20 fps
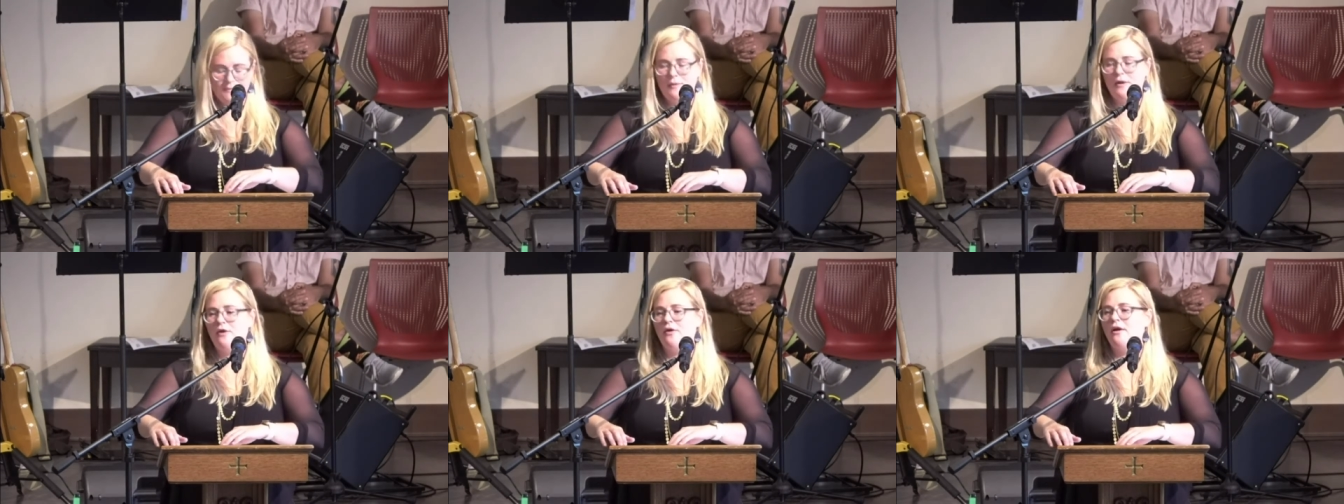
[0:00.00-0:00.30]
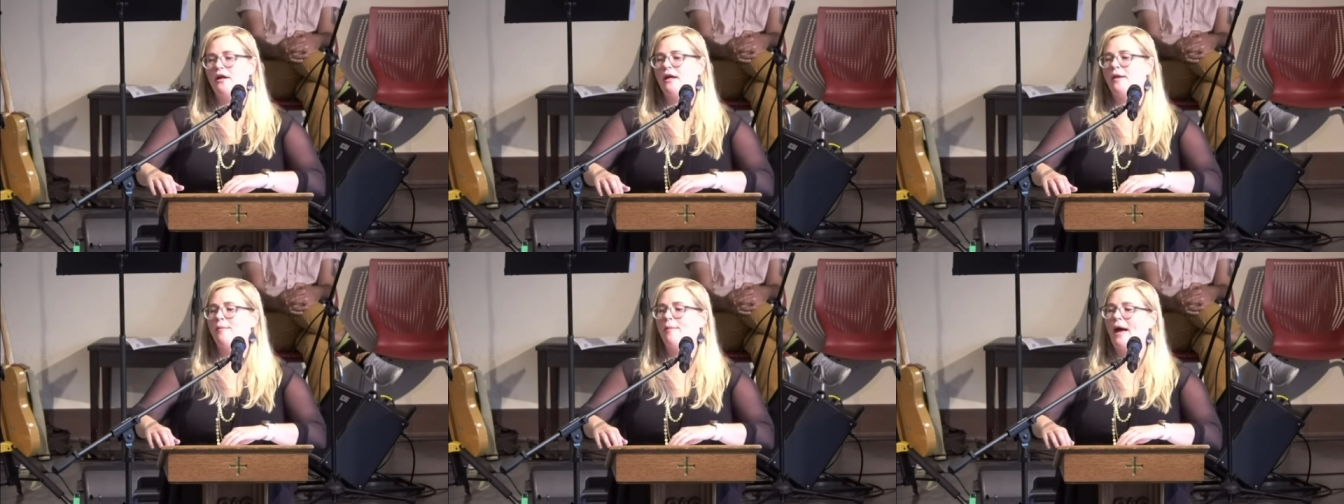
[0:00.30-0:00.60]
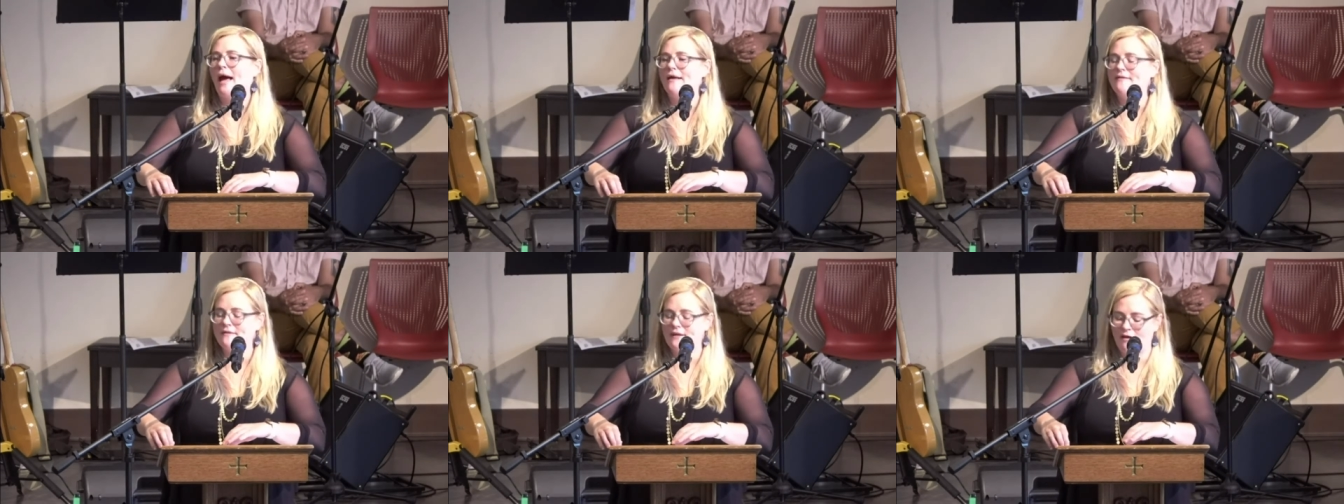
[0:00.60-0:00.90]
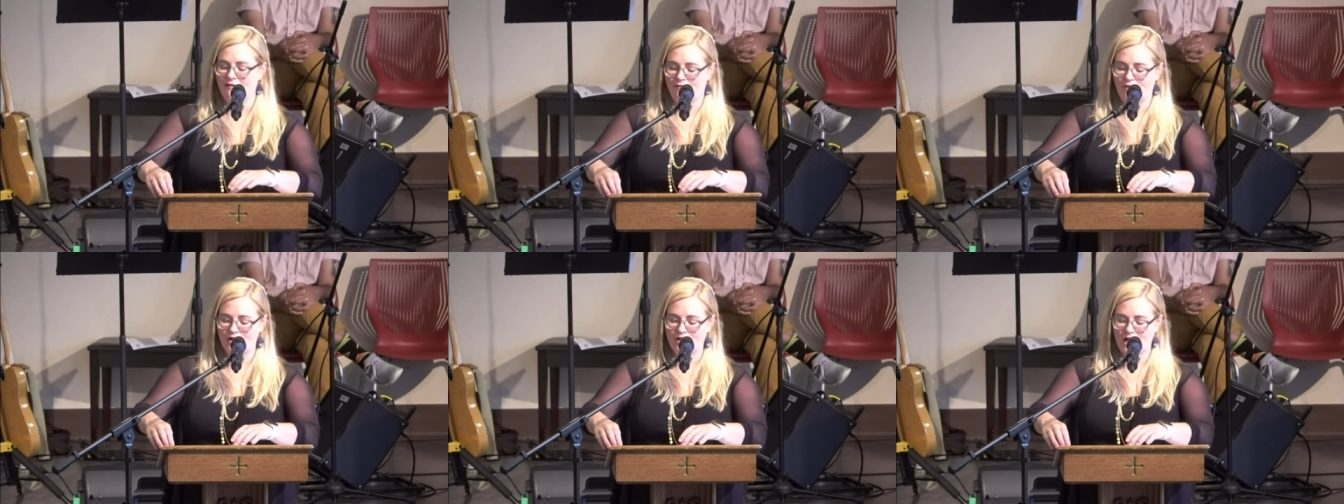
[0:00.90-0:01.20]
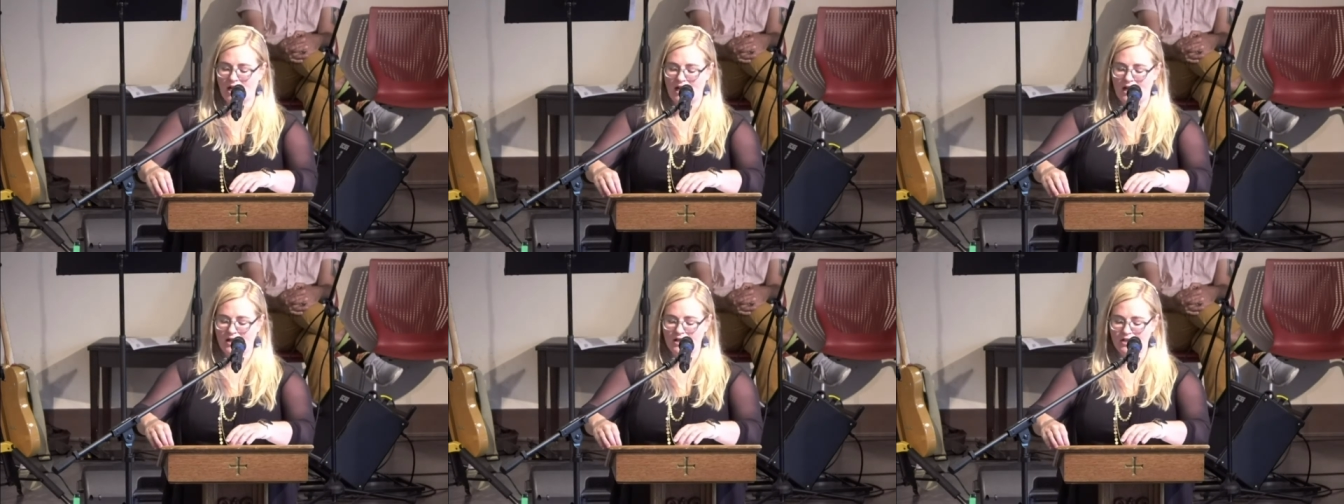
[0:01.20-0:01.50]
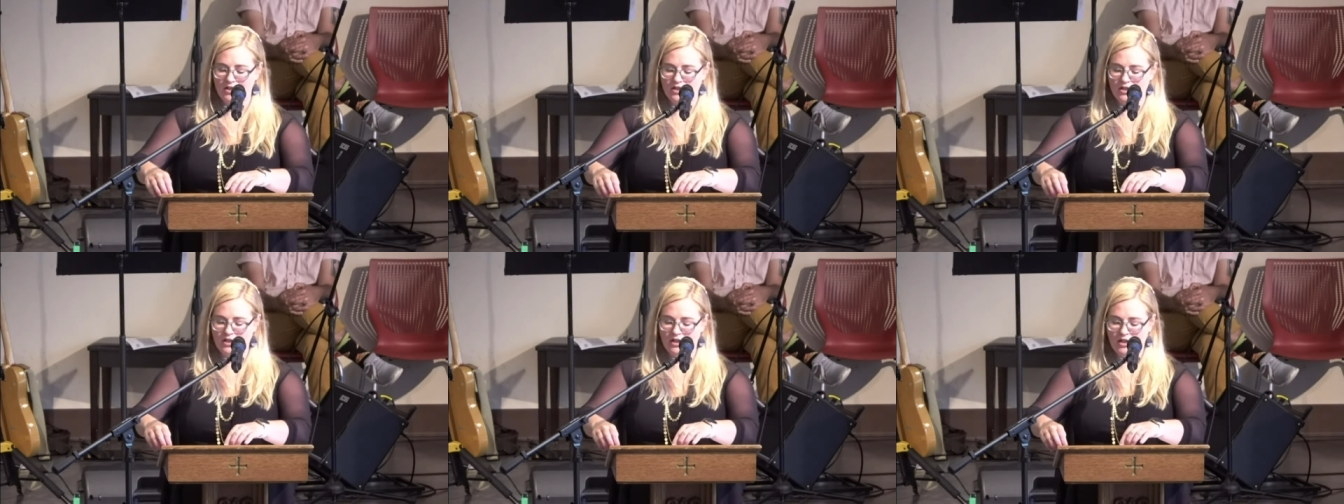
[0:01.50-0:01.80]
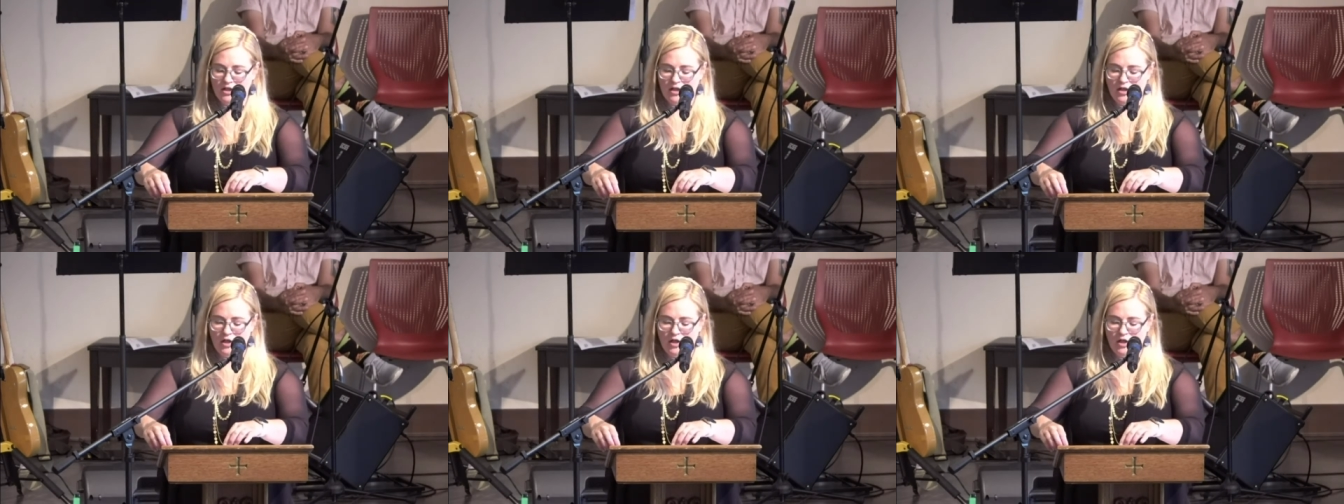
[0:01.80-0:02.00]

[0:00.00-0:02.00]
spirit and capacity for change.